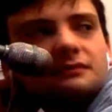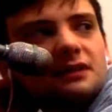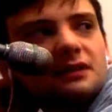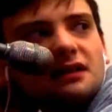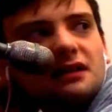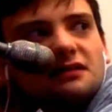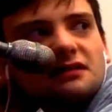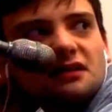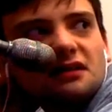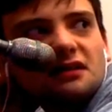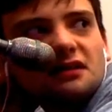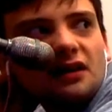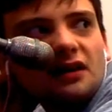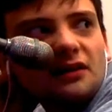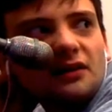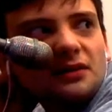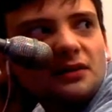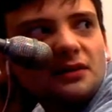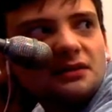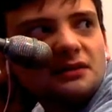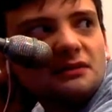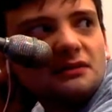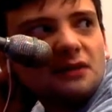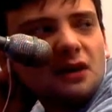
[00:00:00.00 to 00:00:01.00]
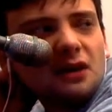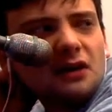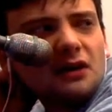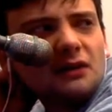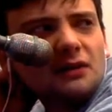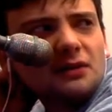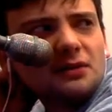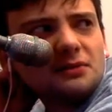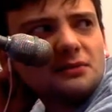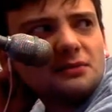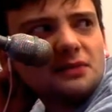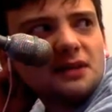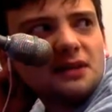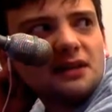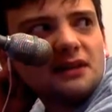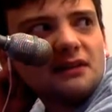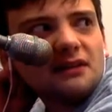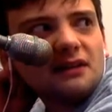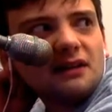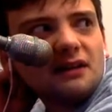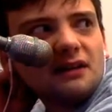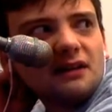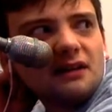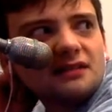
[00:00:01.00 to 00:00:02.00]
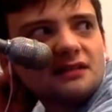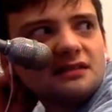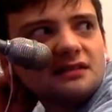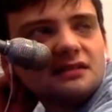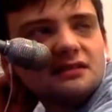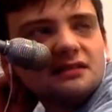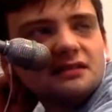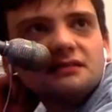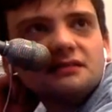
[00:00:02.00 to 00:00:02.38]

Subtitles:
Because Curry wasn't playing, correct?